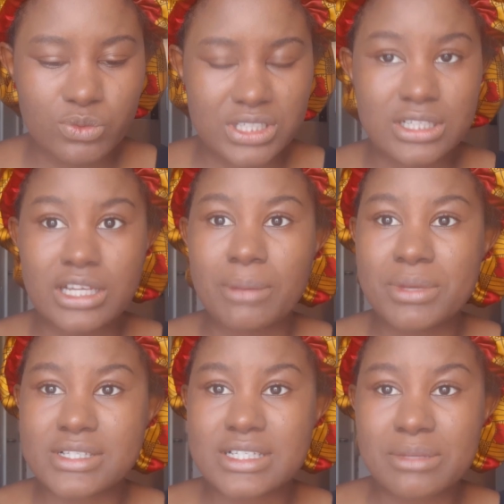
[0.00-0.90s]
within their
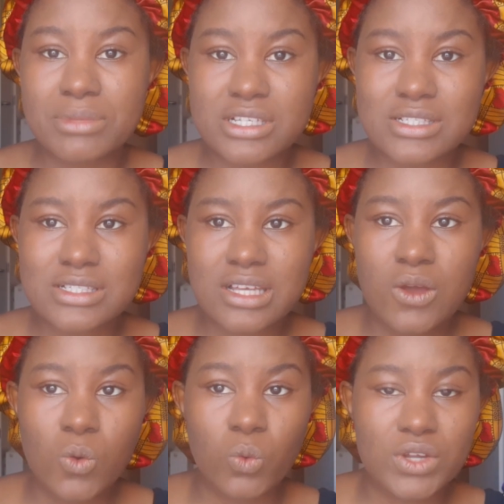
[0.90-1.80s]
basic means,
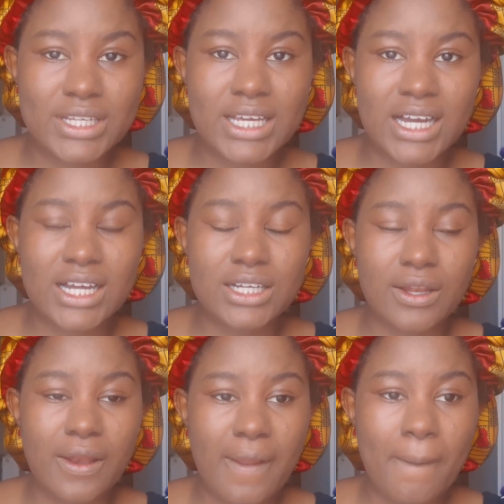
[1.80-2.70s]
what they
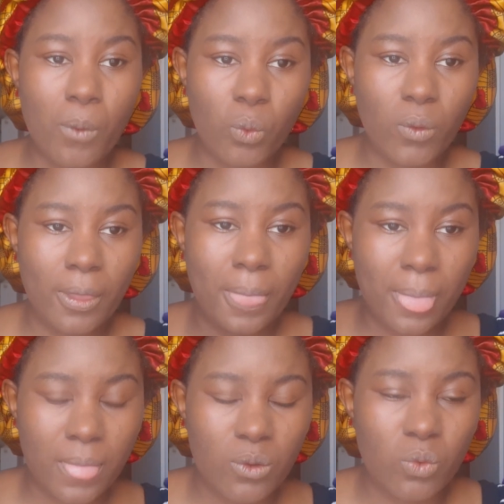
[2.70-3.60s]
can
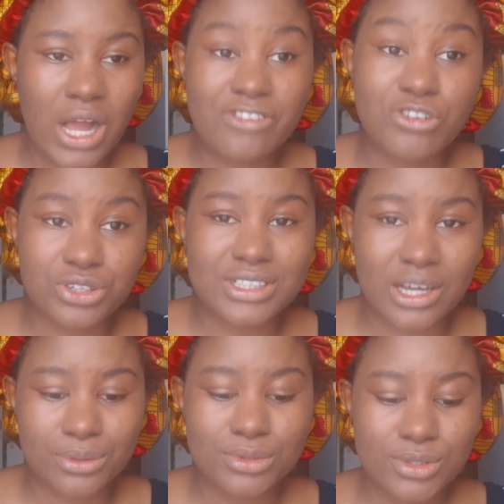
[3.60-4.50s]
afford
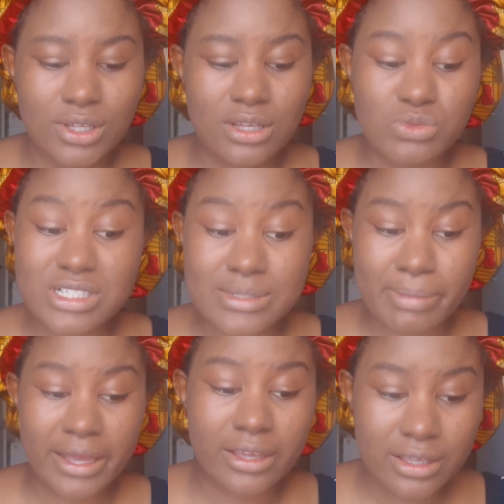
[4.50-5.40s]
now, which is
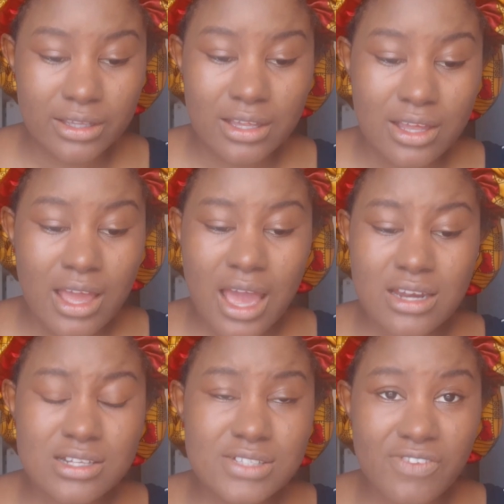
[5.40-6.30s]
bike.
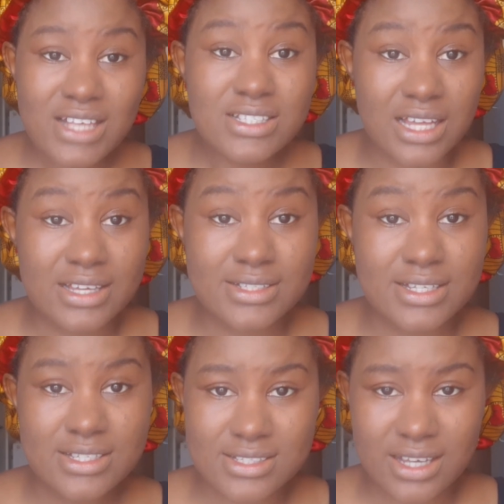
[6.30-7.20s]
And it's faster, it's
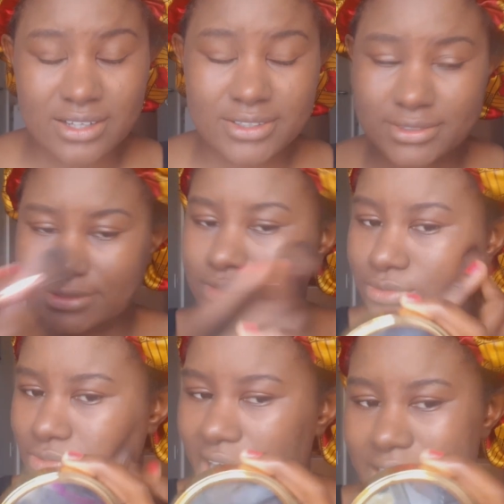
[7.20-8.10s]
easier,
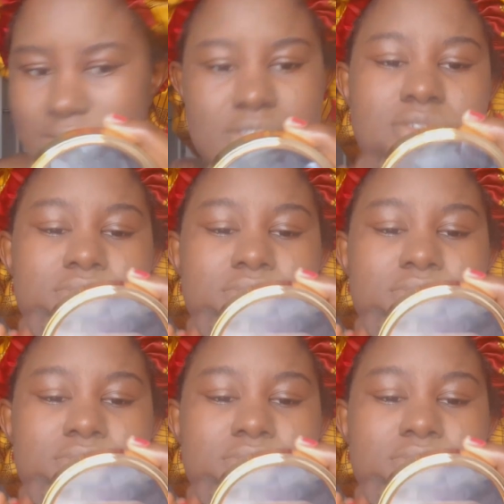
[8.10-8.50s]
right?